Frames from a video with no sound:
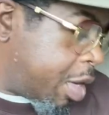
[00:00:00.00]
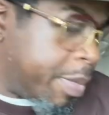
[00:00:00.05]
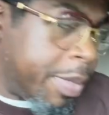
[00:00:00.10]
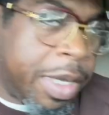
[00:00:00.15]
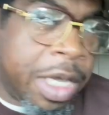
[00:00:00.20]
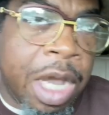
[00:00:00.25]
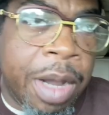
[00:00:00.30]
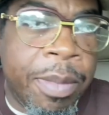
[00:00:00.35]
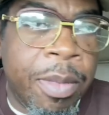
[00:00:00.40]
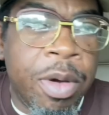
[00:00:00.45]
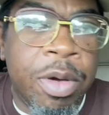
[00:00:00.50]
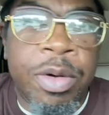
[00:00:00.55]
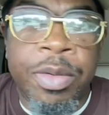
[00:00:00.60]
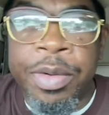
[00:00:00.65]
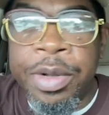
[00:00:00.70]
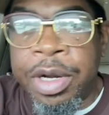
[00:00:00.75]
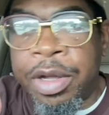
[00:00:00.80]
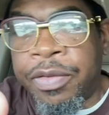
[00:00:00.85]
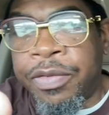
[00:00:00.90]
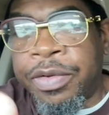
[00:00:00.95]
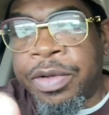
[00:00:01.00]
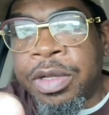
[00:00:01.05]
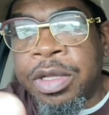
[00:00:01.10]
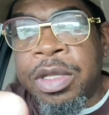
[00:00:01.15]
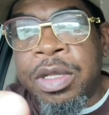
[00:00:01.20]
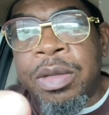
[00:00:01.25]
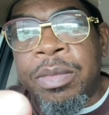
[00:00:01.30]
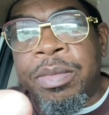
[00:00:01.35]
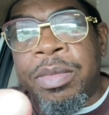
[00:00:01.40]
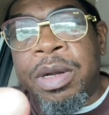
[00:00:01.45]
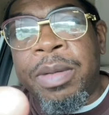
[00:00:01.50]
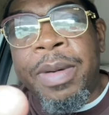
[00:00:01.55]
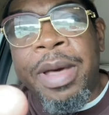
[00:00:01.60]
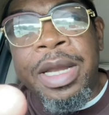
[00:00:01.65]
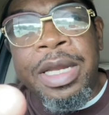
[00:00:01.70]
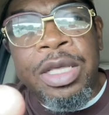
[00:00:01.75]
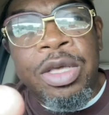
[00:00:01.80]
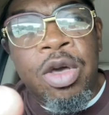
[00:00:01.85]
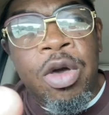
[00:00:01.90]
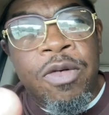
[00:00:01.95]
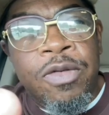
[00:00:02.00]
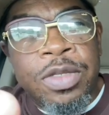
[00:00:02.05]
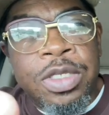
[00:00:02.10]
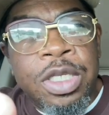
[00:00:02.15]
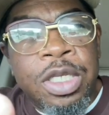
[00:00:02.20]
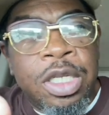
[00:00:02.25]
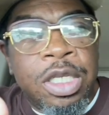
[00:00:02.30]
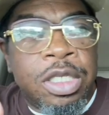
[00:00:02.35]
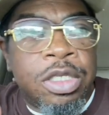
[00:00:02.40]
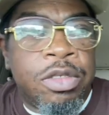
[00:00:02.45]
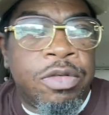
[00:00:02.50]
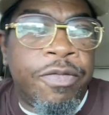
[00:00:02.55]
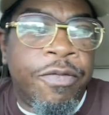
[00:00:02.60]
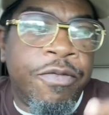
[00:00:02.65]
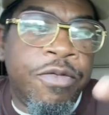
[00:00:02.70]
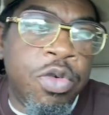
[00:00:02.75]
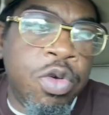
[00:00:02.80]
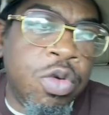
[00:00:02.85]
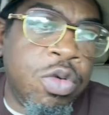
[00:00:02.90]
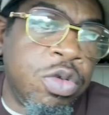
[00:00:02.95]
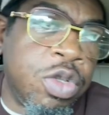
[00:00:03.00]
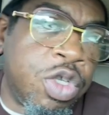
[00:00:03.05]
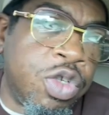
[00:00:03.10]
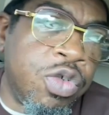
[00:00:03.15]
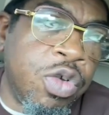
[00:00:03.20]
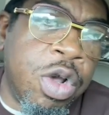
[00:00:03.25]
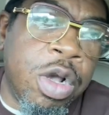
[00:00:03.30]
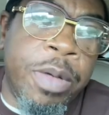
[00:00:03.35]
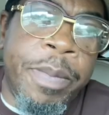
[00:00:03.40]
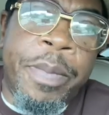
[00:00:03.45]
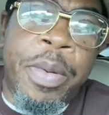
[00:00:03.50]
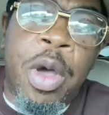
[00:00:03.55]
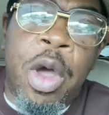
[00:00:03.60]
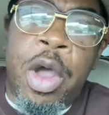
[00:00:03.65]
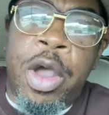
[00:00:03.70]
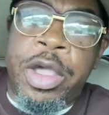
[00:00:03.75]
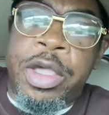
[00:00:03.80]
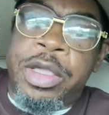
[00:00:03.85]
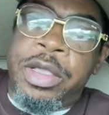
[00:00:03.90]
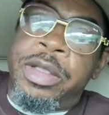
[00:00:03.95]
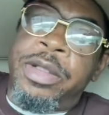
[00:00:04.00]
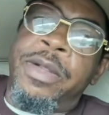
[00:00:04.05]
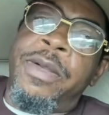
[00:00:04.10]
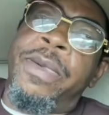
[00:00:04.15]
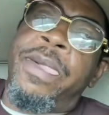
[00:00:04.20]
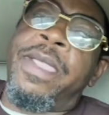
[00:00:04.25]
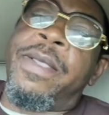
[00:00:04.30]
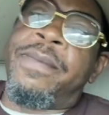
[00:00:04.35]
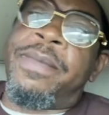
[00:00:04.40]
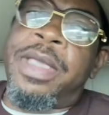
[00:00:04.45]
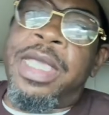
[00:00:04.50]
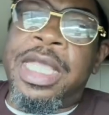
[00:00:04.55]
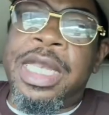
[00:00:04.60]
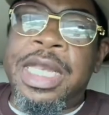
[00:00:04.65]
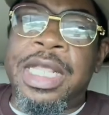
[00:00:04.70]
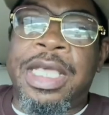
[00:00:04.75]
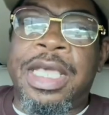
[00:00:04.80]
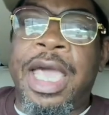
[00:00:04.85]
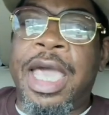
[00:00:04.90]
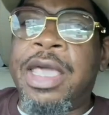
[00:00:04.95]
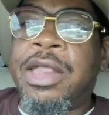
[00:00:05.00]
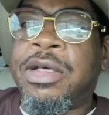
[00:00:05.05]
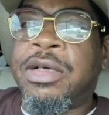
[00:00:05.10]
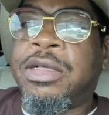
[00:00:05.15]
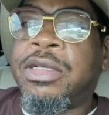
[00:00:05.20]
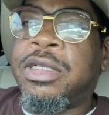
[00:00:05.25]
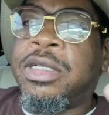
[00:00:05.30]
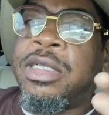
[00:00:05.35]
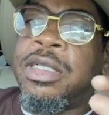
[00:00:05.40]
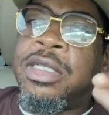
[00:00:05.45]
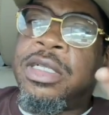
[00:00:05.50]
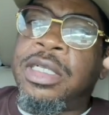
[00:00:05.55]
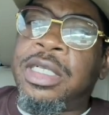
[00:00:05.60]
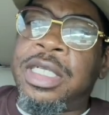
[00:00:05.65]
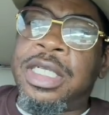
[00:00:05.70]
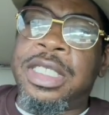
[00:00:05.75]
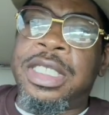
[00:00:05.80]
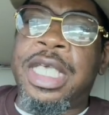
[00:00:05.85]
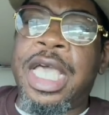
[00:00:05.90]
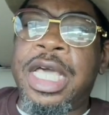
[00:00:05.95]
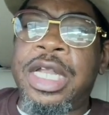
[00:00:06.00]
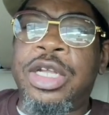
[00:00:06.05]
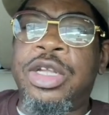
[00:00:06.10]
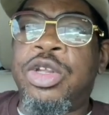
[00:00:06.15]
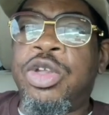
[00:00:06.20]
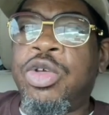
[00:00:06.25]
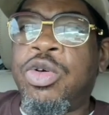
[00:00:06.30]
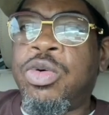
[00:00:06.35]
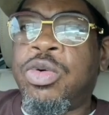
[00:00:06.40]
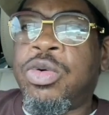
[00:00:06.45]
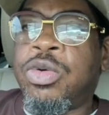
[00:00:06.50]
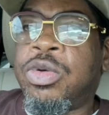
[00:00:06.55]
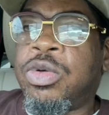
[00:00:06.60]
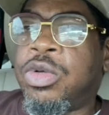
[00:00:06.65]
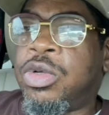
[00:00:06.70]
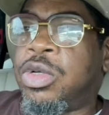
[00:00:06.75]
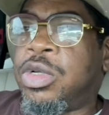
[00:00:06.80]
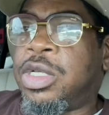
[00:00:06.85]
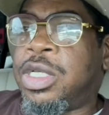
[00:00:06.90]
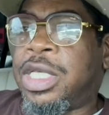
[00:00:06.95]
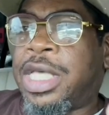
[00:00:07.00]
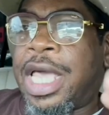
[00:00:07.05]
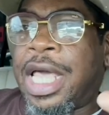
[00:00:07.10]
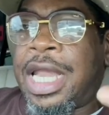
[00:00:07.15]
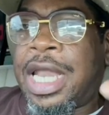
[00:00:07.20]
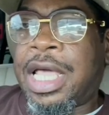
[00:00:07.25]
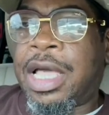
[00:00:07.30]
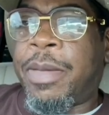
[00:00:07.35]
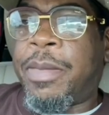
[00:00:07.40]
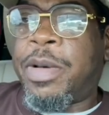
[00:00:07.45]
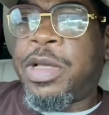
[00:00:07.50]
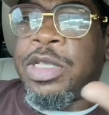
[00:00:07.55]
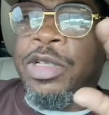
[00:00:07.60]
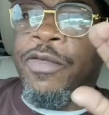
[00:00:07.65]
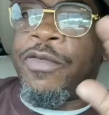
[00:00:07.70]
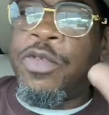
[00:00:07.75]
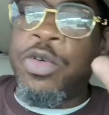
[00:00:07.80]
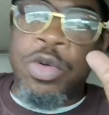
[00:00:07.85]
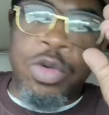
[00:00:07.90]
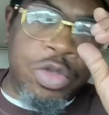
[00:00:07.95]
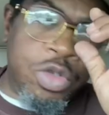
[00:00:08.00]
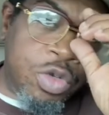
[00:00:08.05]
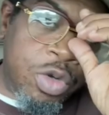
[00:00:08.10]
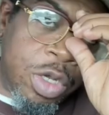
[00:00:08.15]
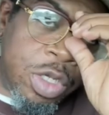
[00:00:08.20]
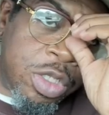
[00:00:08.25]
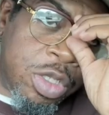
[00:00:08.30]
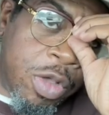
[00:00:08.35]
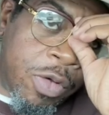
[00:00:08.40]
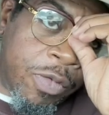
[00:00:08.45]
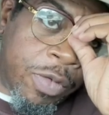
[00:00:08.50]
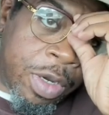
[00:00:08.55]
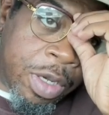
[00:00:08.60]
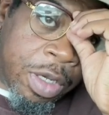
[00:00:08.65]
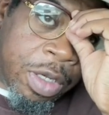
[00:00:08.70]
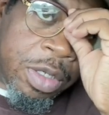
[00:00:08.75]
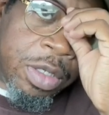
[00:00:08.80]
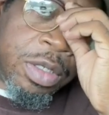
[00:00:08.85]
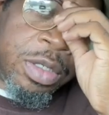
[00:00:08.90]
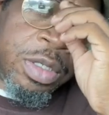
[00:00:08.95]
camera on or whatever. But I'm about to go over to this food truck park in Decatur. It's kind of new. Got like a bunch of food trucks over there,